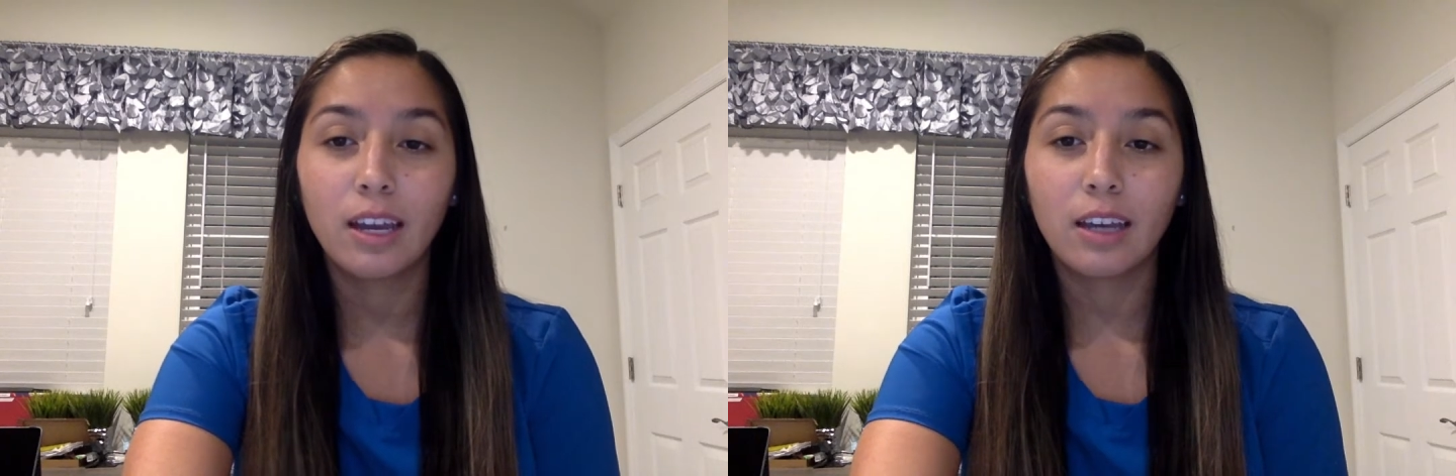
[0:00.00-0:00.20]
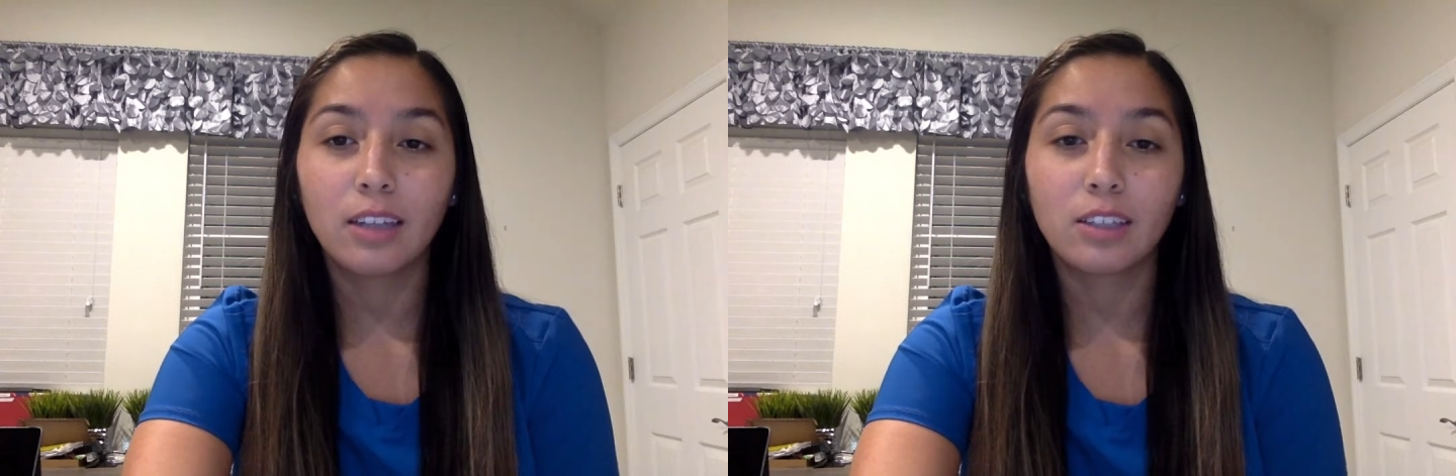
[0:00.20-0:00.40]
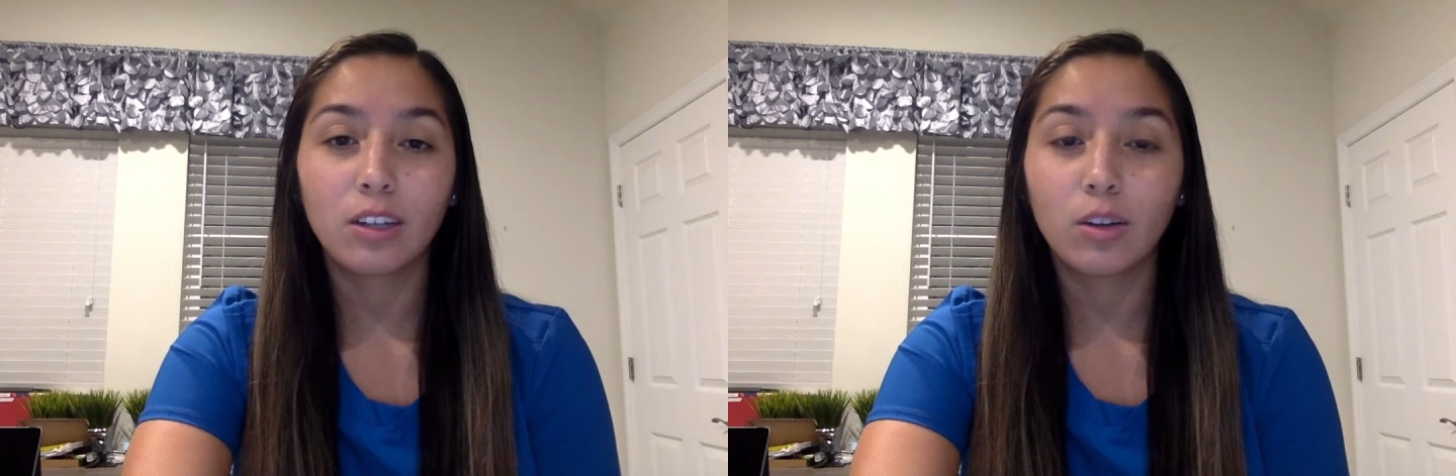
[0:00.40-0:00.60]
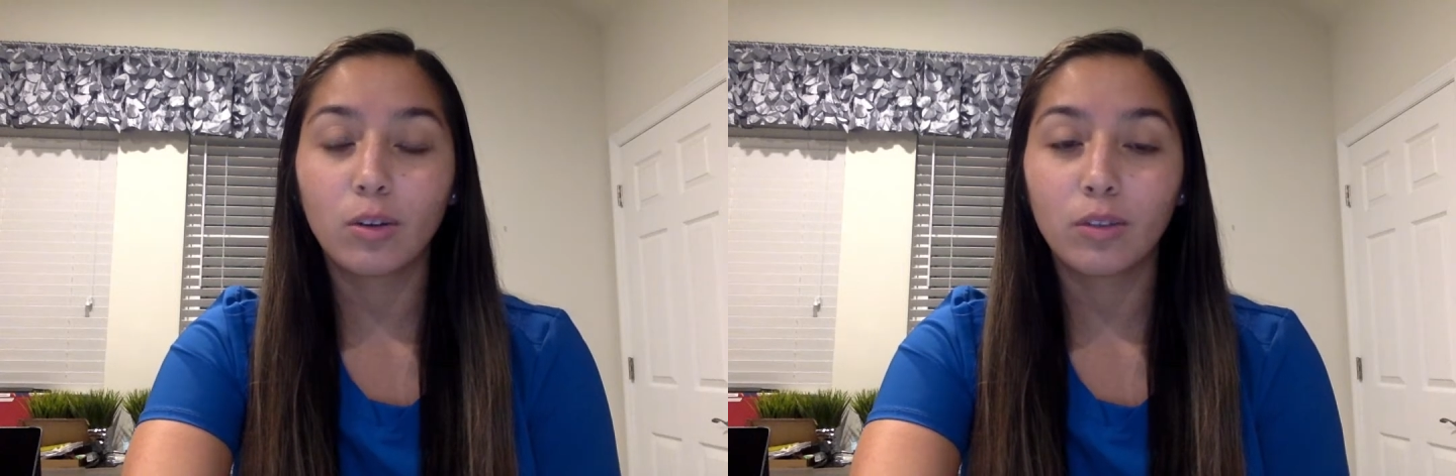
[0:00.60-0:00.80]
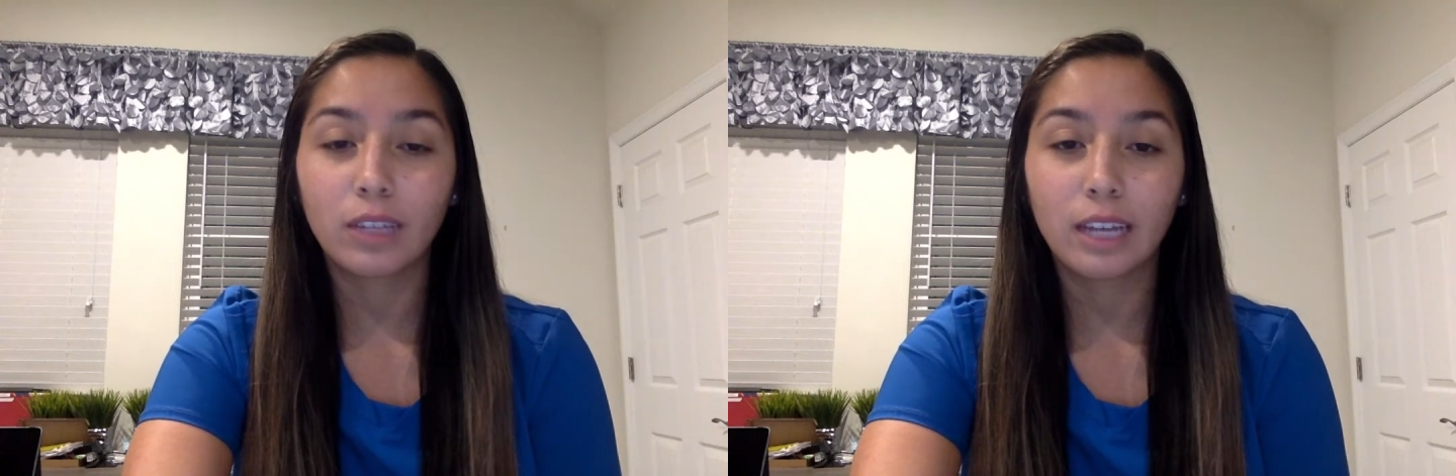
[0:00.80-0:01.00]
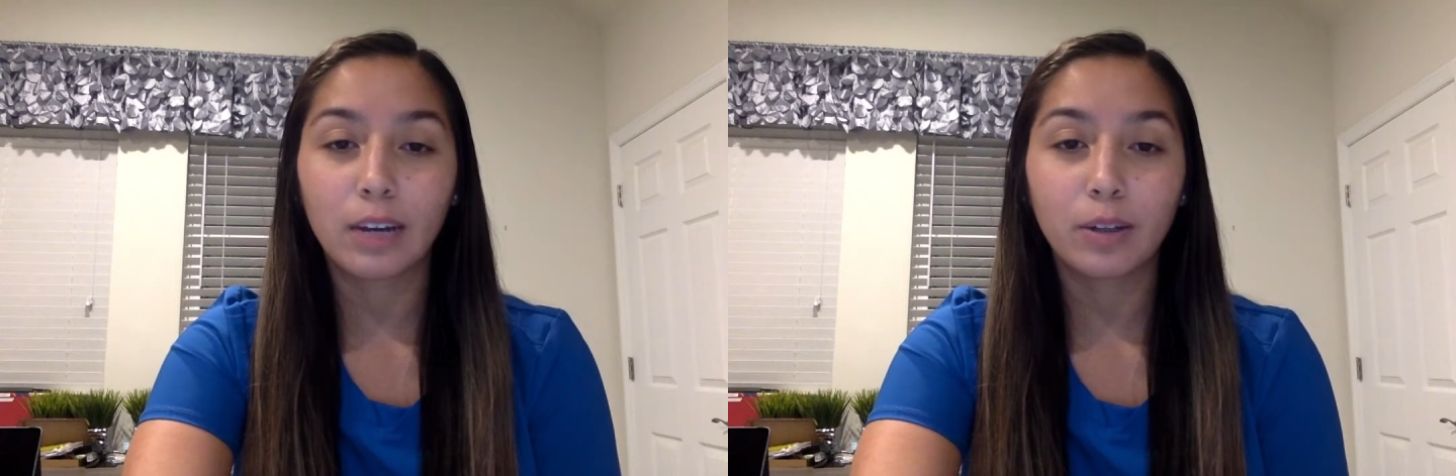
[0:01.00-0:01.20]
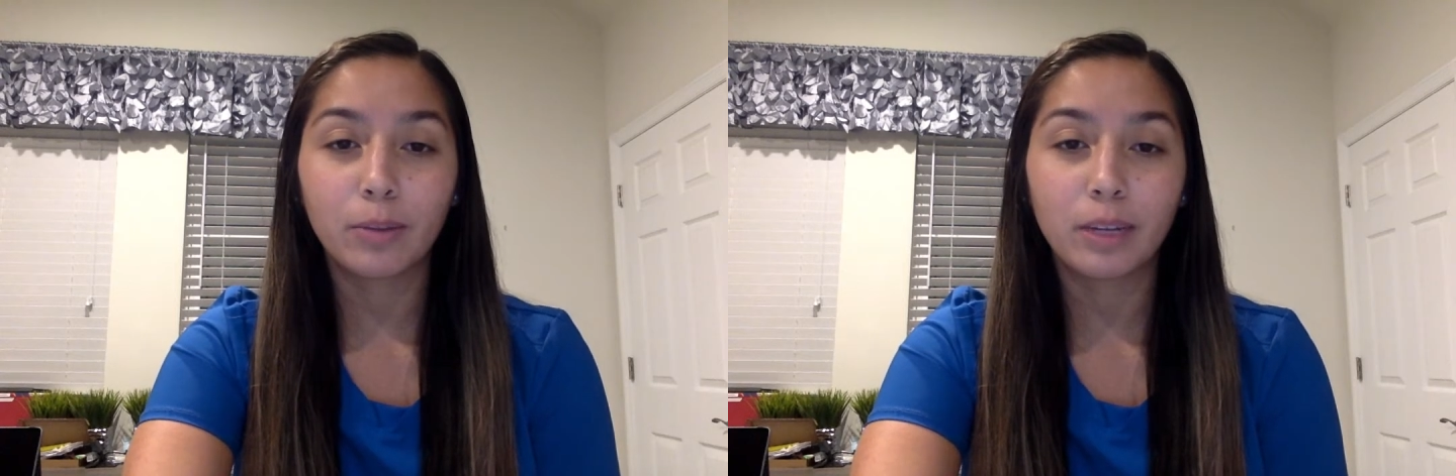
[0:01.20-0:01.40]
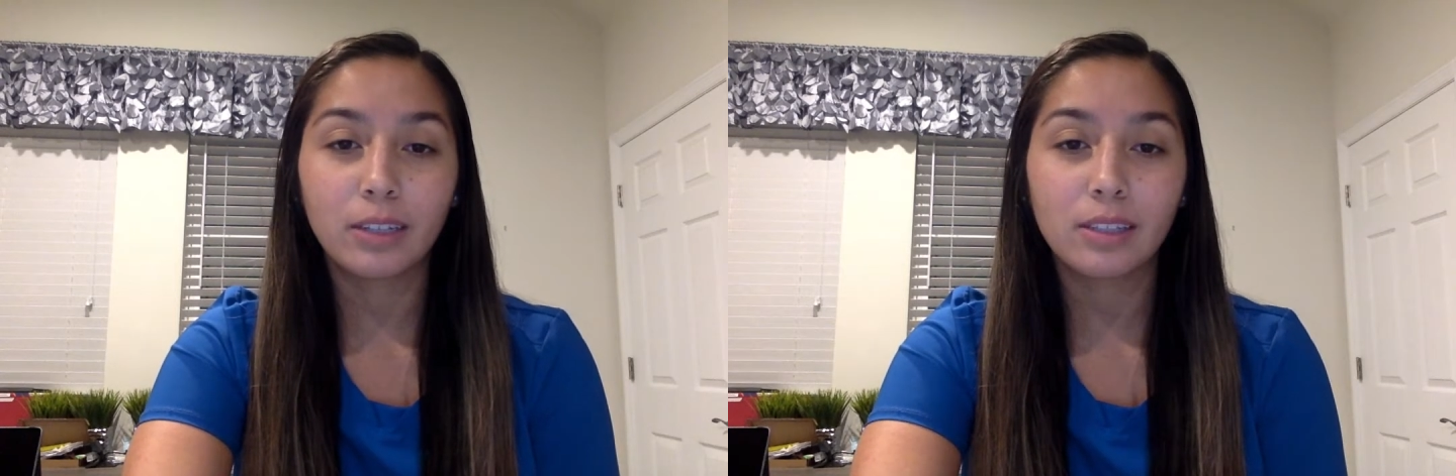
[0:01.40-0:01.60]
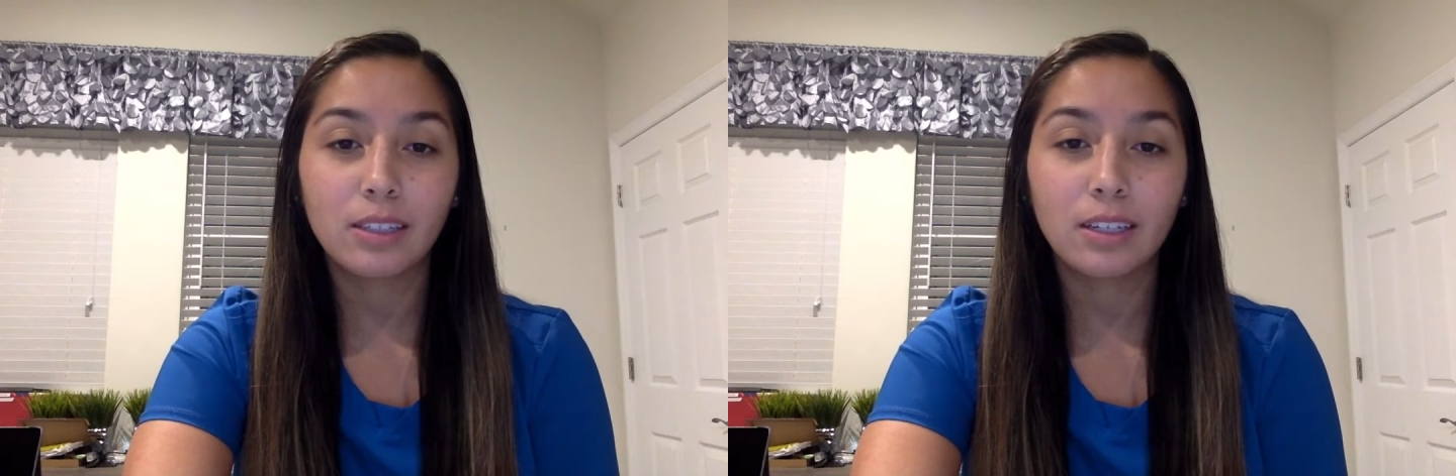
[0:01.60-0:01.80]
it is an over-the-counter medicine